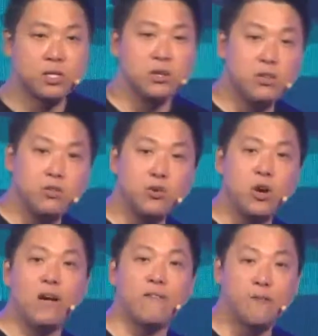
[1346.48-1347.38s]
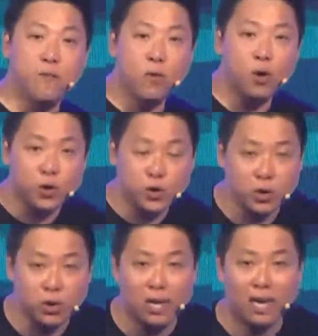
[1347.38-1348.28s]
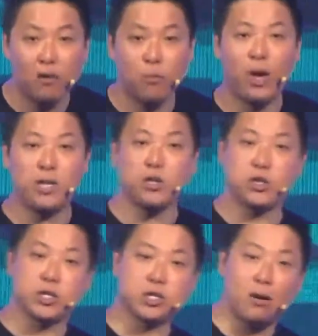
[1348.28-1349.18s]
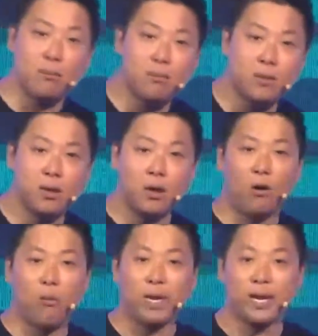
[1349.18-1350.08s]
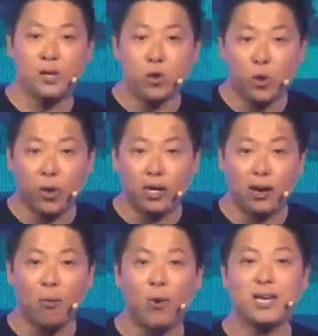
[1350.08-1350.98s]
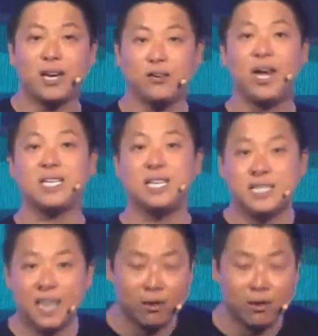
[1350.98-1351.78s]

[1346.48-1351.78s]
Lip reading: So you do not have a full control when you should stop, or when can you quit, or when can you actually